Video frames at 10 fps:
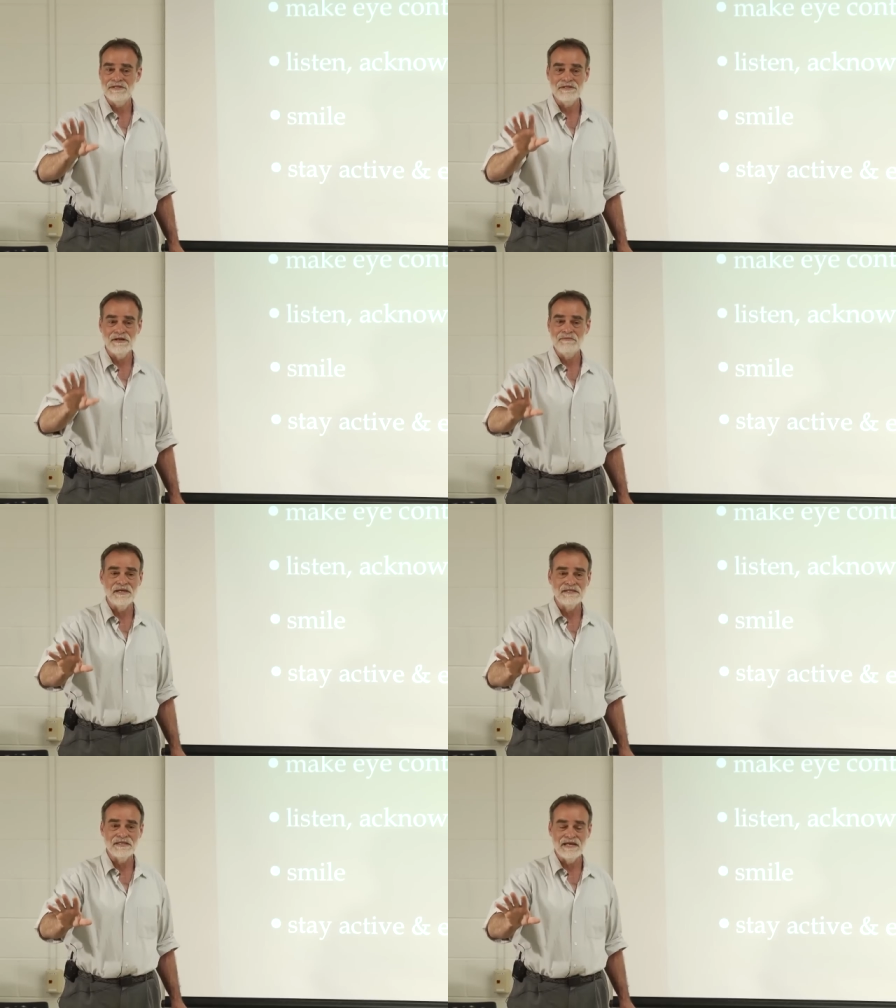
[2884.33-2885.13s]
This is the only
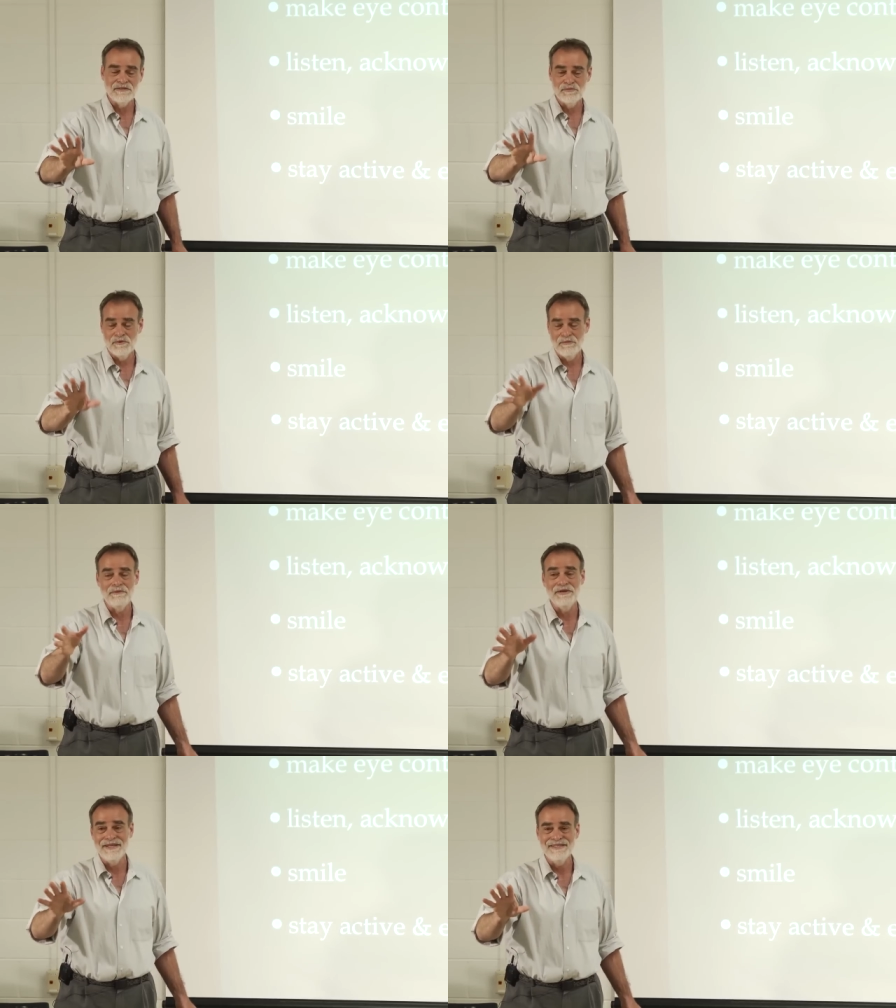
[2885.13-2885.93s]
place that has, well,
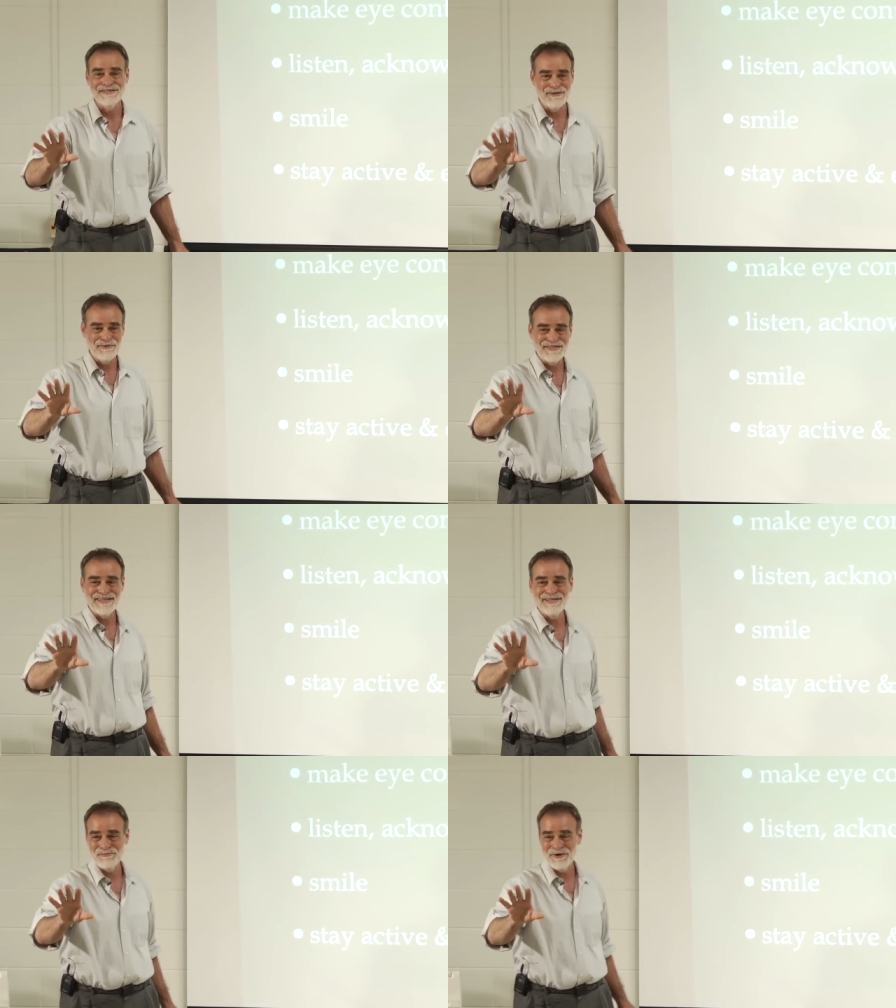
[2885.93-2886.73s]
maybe it is the only place
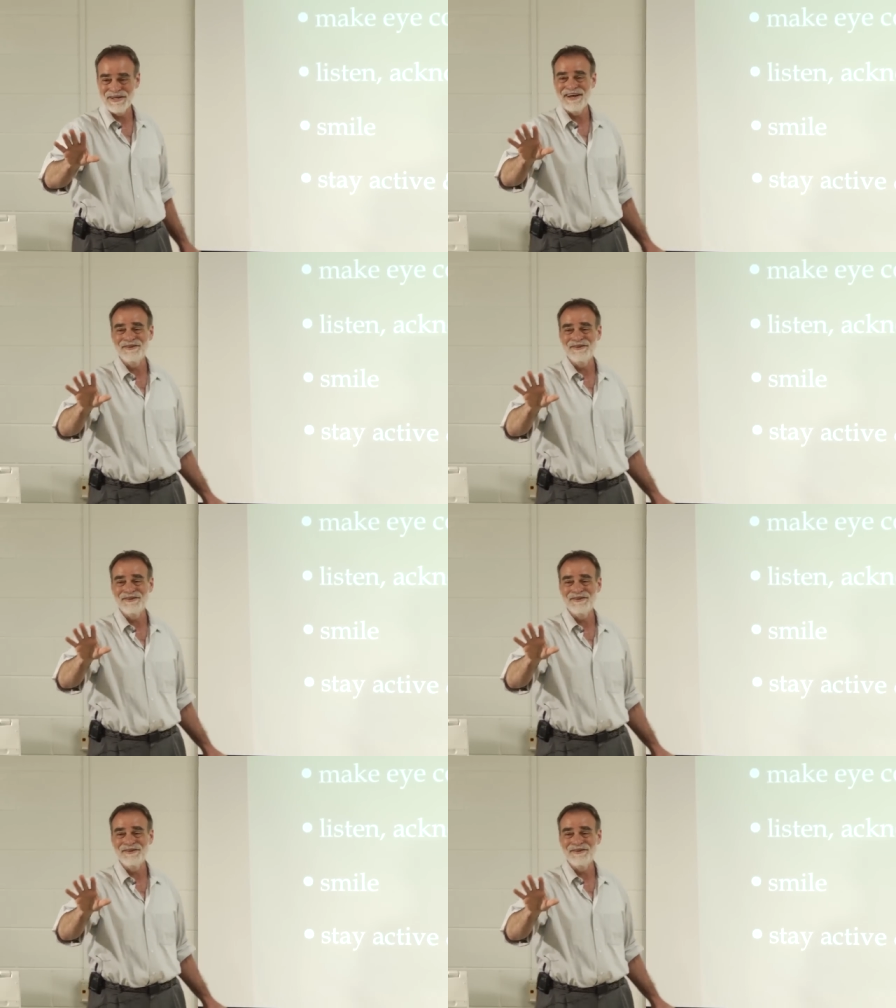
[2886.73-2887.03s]
that has bread.